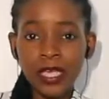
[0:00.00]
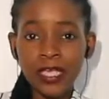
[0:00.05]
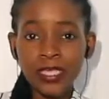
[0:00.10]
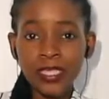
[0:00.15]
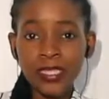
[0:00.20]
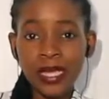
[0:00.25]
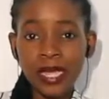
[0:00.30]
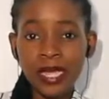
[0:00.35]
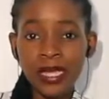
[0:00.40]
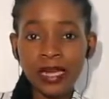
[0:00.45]

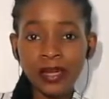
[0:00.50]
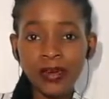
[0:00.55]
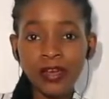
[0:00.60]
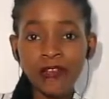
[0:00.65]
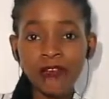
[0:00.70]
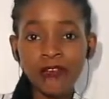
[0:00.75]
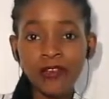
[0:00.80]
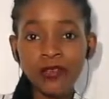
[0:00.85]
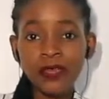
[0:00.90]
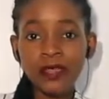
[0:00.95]
staying
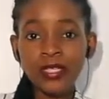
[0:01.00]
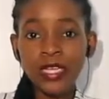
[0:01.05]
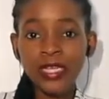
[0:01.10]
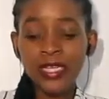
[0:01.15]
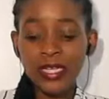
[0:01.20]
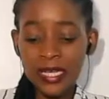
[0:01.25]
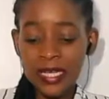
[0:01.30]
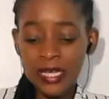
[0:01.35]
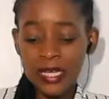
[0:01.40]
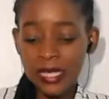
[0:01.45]
away from
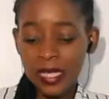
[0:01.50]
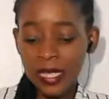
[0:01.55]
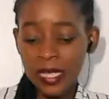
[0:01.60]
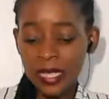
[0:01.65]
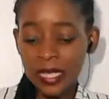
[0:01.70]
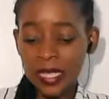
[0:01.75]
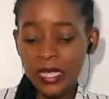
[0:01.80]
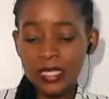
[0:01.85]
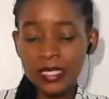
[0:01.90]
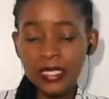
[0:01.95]
certain
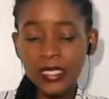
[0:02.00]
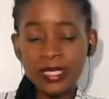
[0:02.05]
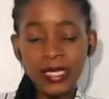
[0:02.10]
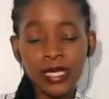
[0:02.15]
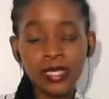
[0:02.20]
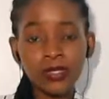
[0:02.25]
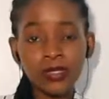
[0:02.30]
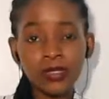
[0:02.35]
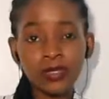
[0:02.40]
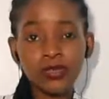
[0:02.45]

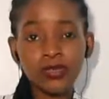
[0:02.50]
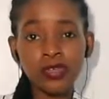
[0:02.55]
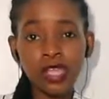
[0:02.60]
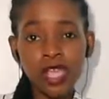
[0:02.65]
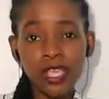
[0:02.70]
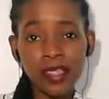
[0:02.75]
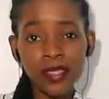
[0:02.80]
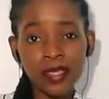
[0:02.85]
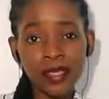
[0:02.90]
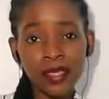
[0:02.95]
sins or
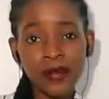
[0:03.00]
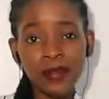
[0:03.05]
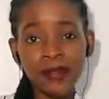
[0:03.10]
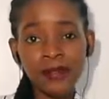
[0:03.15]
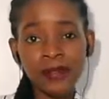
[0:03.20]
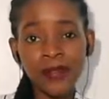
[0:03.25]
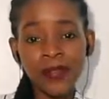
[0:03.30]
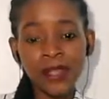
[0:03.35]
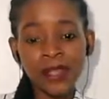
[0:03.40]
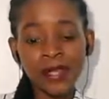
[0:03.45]
doing
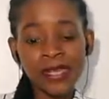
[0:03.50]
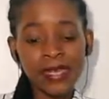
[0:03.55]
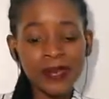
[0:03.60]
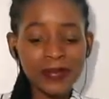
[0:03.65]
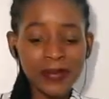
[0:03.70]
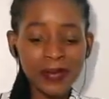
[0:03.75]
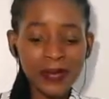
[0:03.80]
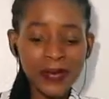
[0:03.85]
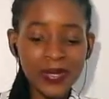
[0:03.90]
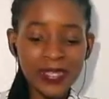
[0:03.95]
them
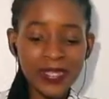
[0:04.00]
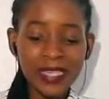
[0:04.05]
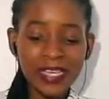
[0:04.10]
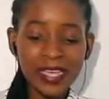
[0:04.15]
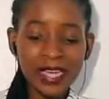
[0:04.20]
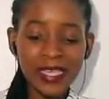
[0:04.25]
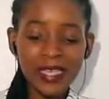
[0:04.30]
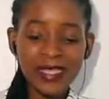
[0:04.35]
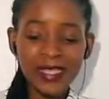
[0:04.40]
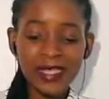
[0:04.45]
let me know what you
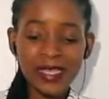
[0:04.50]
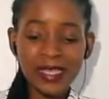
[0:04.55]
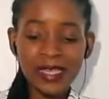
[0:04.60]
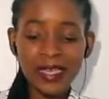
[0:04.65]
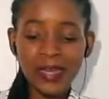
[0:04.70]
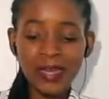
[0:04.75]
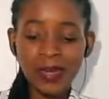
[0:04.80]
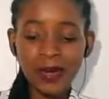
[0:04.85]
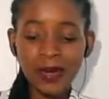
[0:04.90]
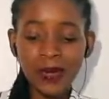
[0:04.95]
guys
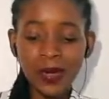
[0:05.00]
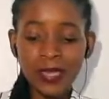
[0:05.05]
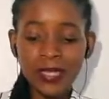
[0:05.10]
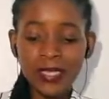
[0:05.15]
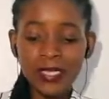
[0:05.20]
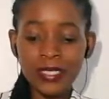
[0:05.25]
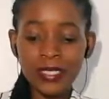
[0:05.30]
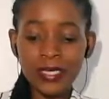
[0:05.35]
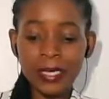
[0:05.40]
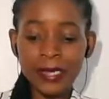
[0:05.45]
think
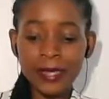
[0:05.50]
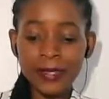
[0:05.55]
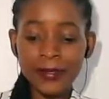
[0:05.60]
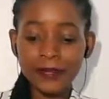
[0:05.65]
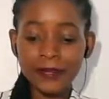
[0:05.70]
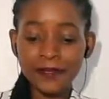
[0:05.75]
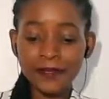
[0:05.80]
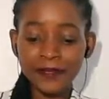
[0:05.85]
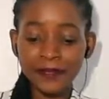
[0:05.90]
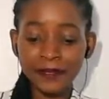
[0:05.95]
about
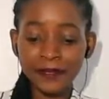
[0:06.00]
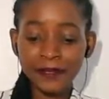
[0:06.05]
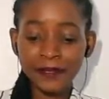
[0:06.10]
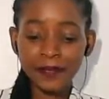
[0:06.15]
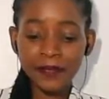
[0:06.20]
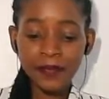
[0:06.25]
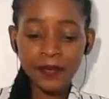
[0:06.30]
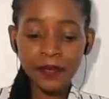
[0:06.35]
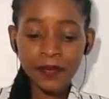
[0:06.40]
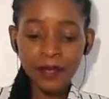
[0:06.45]
um,
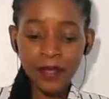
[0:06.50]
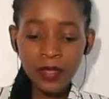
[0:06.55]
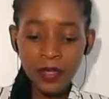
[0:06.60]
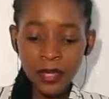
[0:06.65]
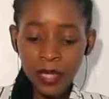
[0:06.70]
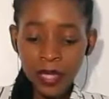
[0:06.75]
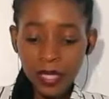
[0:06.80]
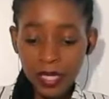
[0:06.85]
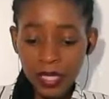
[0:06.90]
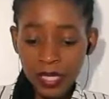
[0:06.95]

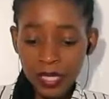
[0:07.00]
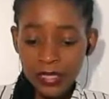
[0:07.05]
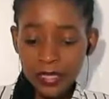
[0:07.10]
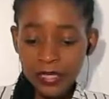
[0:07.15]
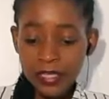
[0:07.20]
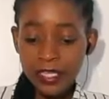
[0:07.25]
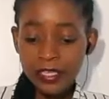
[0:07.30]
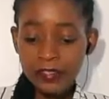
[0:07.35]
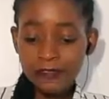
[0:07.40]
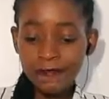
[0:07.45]

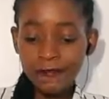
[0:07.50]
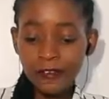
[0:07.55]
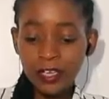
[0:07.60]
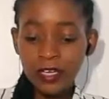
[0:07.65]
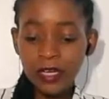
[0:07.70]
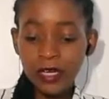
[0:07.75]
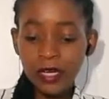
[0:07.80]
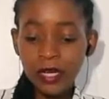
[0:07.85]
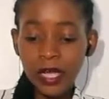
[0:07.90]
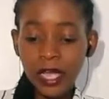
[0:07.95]
this
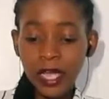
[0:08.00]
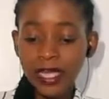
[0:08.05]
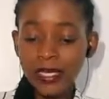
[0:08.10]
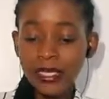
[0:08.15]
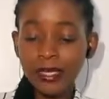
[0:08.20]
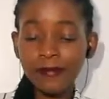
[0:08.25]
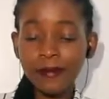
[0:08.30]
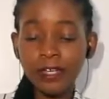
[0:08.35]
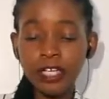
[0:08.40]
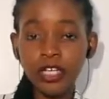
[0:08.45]
video
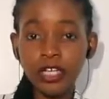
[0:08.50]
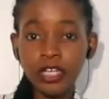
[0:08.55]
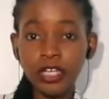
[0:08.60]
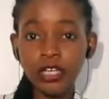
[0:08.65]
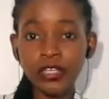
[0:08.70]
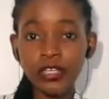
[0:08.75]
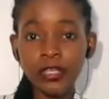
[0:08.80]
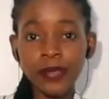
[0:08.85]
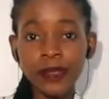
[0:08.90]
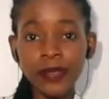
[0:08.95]
and a big shout
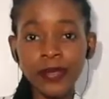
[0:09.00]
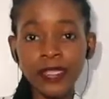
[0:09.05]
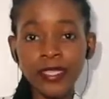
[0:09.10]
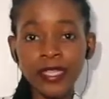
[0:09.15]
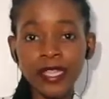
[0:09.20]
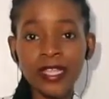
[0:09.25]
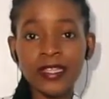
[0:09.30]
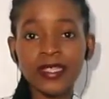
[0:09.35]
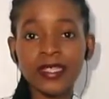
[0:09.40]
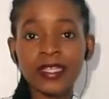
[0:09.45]
out to the
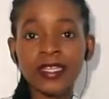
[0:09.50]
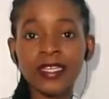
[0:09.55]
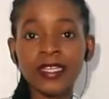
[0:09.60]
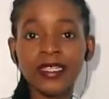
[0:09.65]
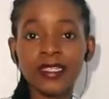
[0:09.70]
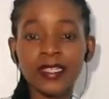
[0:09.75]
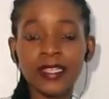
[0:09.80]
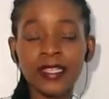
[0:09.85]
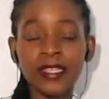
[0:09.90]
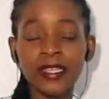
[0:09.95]
person that
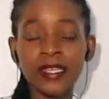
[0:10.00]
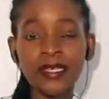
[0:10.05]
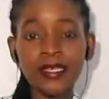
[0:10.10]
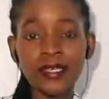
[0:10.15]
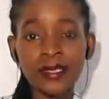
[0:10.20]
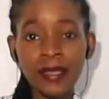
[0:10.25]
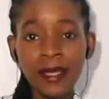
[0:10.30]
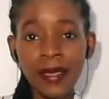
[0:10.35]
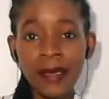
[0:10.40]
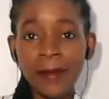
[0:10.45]
suggested
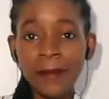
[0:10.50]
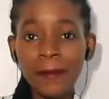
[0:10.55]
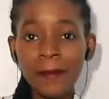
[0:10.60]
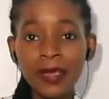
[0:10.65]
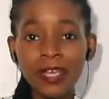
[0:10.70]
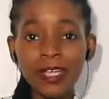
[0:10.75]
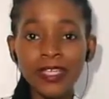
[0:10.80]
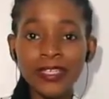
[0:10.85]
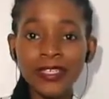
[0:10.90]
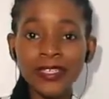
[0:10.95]
this
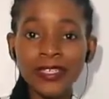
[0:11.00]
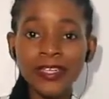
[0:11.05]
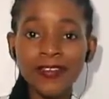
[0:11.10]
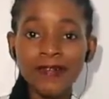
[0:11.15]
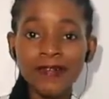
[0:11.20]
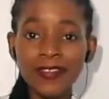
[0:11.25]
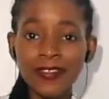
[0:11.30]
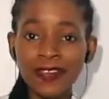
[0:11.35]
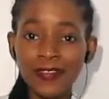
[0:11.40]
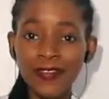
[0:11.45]
make sure to
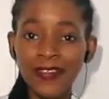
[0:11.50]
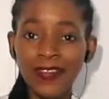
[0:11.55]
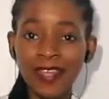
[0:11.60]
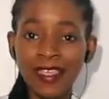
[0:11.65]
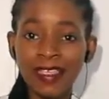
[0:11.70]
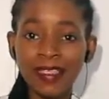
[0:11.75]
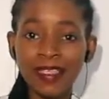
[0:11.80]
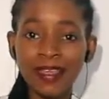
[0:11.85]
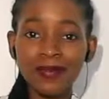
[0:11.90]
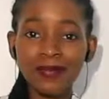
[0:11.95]
give this
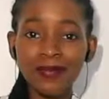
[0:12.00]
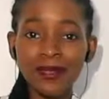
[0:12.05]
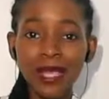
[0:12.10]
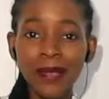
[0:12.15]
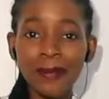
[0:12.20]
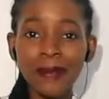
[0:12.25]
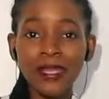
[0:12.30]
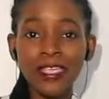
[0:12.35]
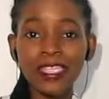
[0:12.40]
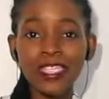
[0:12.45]
video a thumbs
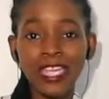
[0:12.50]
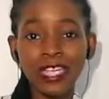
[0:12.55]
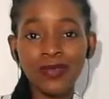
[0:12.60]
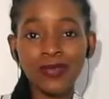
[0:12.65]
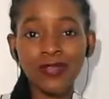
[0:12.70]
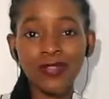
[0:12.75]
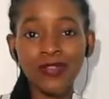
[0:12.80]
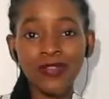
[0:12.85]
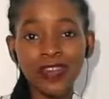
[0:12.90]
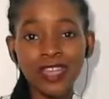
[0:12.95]
up and share
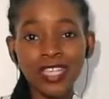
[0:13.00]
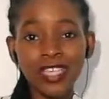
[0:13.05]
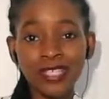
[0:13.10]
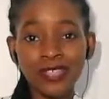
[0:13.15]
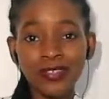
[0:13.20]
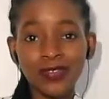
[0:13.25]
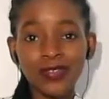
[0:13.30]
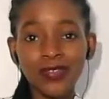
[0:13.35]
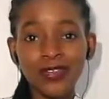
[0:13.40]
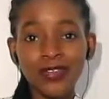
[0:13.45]
it with your friends
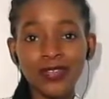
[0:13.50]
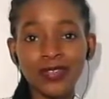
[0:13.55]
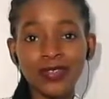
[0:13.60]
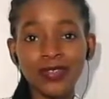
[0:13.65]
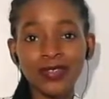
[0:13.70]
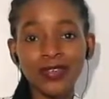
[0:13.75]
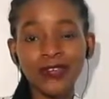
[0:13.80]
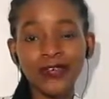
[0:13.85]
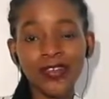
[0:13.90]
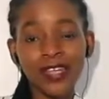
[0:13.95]
and of course
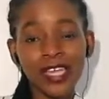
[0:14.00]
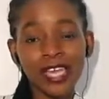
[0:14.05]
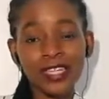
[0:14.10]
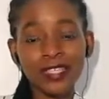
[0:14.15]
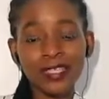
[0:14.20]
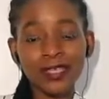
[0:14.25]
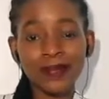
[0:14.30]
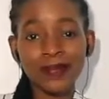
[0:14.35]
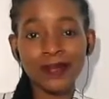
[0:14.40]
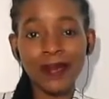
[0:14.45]
do not
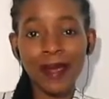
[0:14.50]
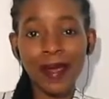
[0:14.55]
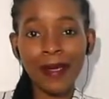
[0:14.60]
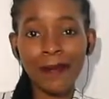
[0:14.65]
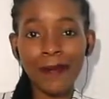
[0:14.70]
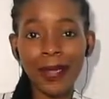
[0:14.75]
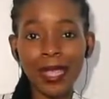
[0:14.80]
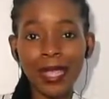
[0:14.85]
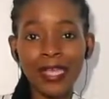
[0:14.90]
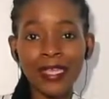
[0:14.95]
forget to
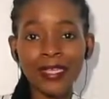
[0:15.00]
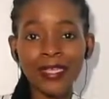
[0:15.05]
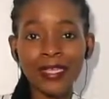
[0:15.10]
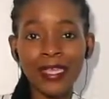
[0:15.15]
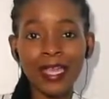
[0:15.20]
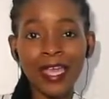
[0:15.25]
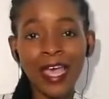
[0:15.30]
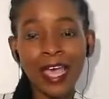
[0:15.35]
subscribe and